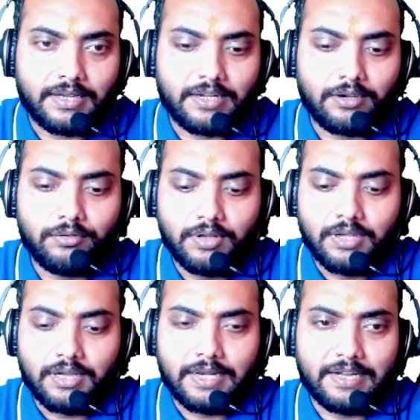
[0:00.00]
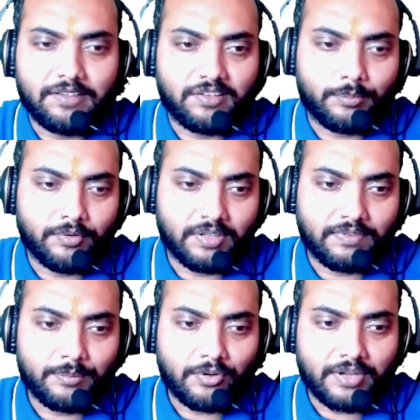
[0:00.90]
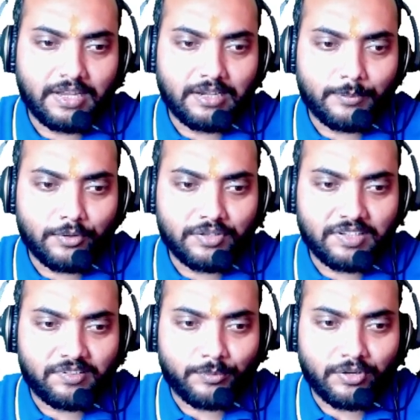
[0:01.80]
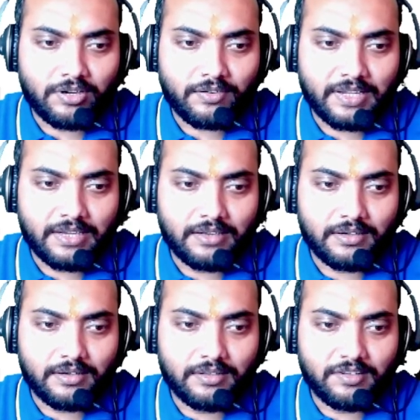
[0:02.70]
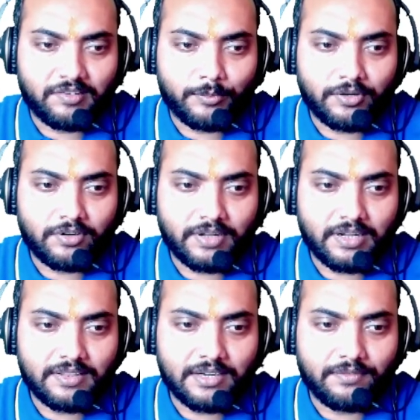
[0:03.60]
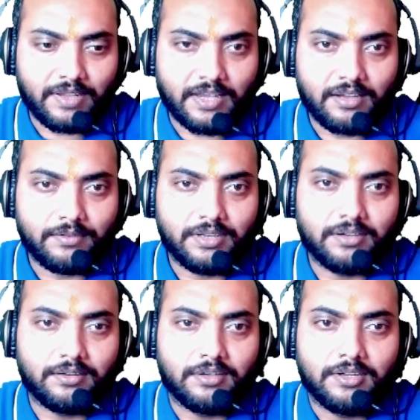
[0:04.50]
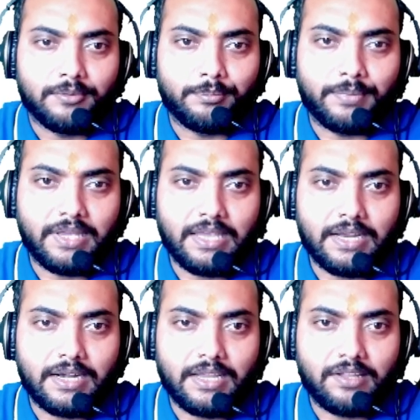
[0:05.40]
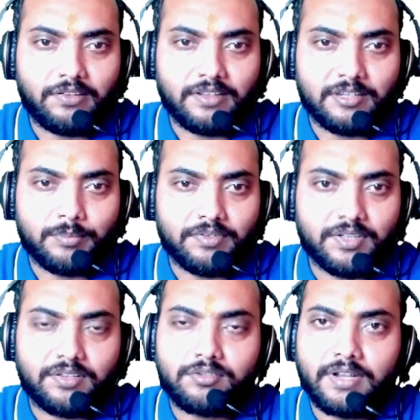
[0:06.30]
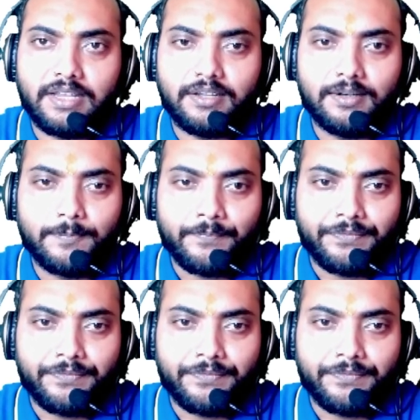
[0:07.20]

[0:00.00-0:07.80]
Now let us suppose if I'm talking about the smaller triangle, another smaller triangle that we have here, BDC, that means this triangle.